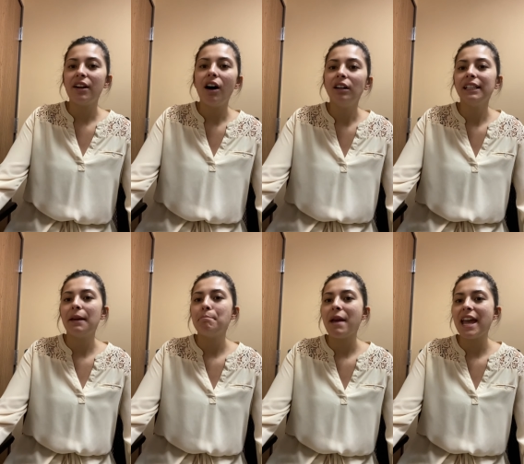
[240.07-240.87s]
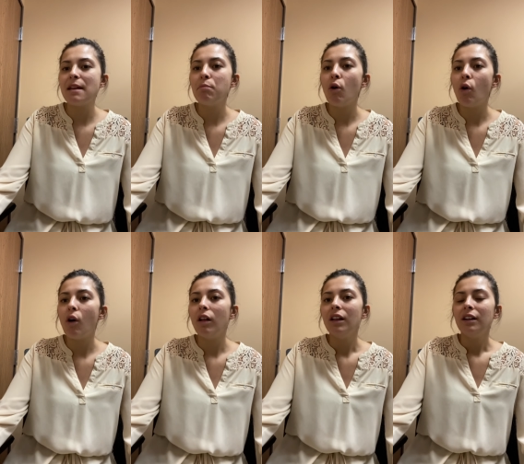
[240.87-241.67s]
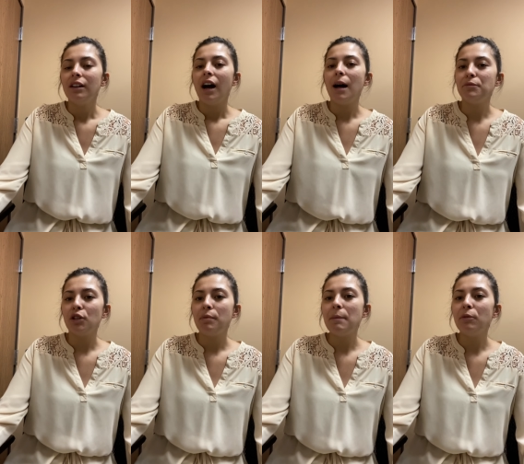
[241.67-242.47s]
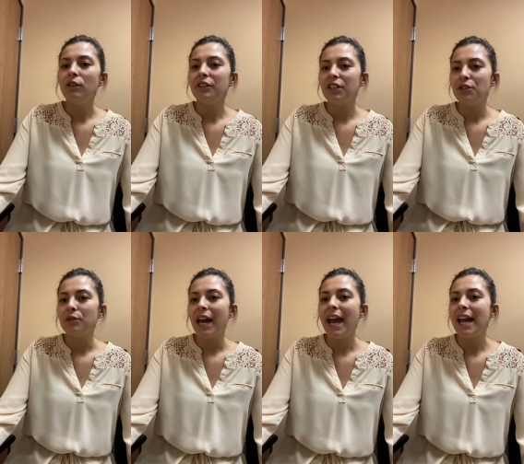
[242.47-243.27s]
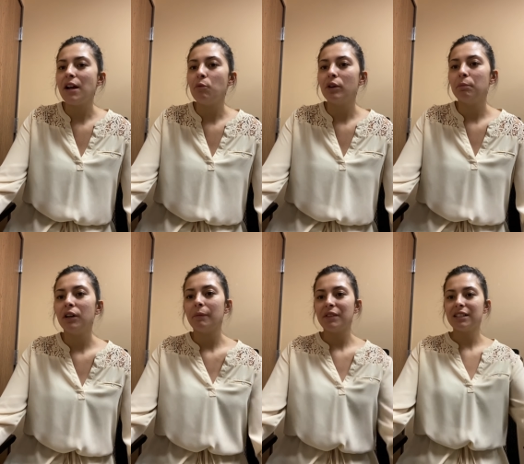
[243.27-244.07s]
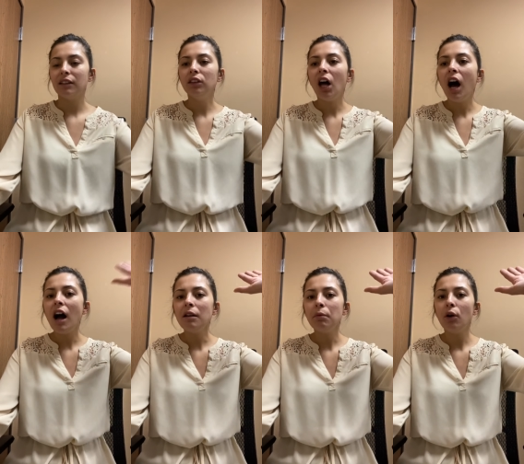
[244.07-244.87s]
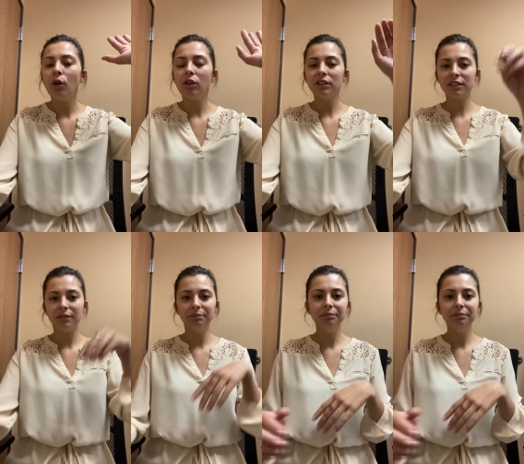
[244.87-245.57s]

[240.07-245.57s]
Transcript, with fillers: called a May pole. Um, so people in the UK would put up these long poles